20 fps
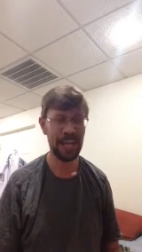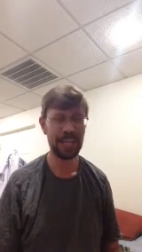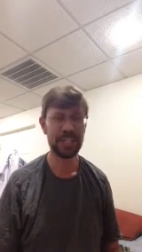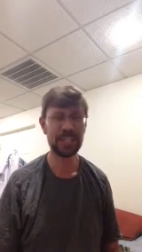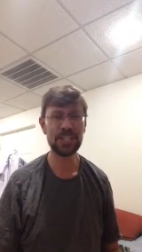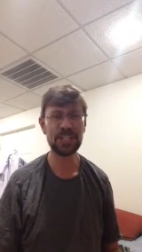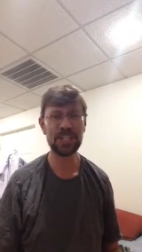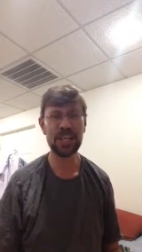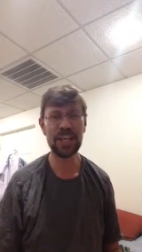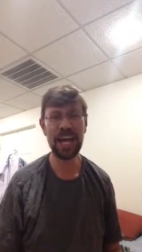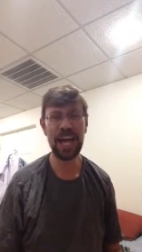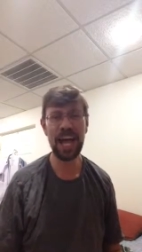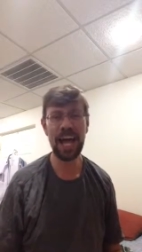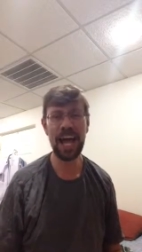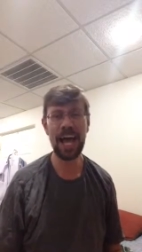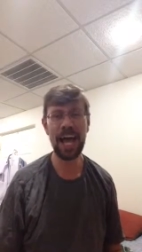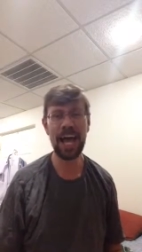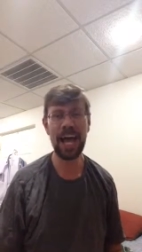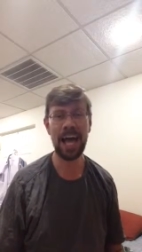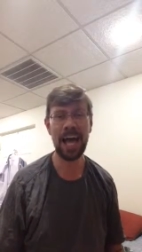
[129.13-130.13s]

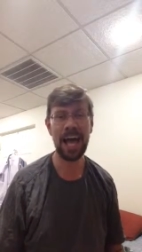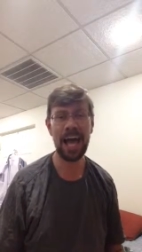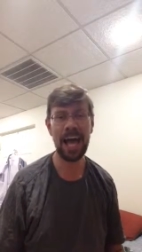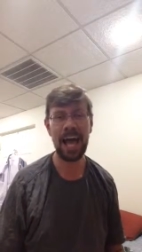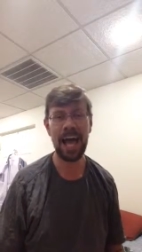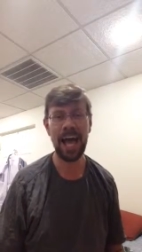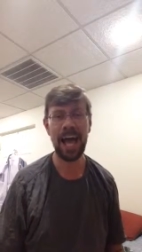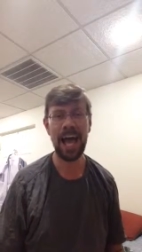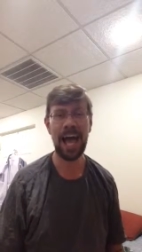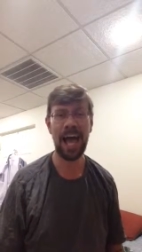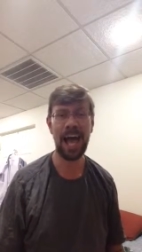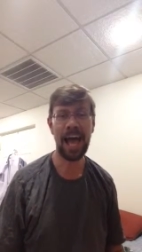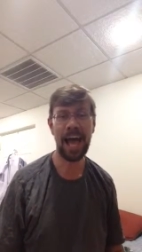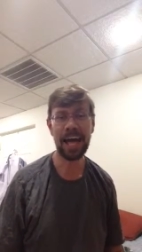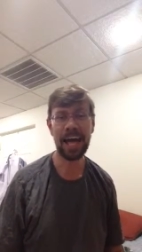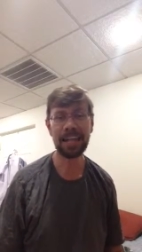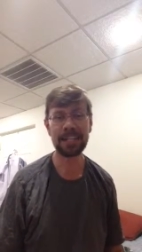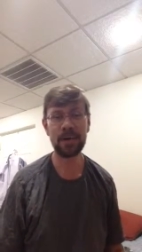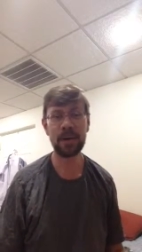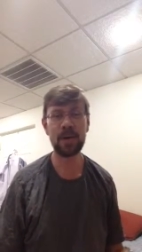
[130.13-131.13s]
Sugar,
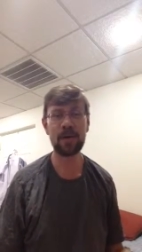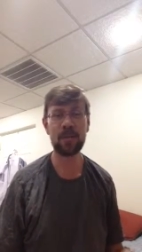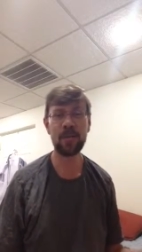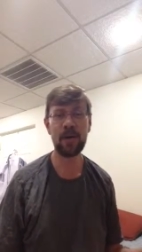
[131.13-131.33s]
I don't